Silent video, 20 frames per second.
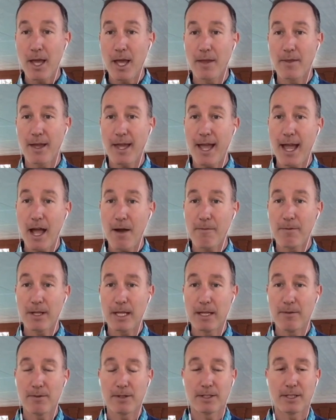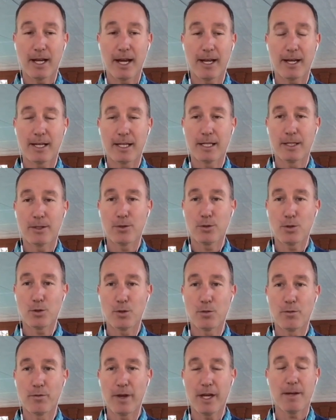and they haven't even gotten
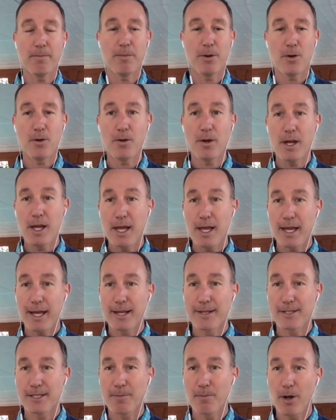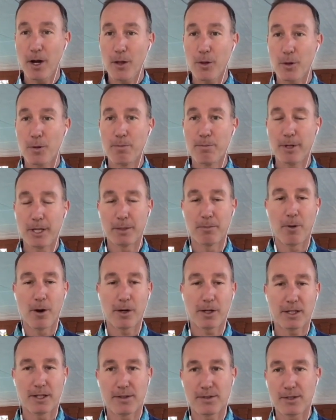into Venmo and some other big
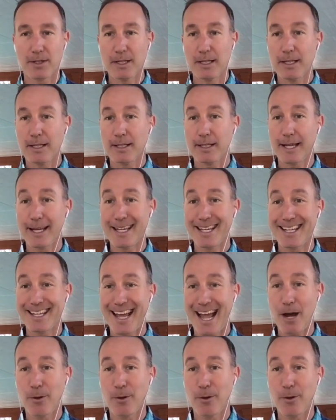markets like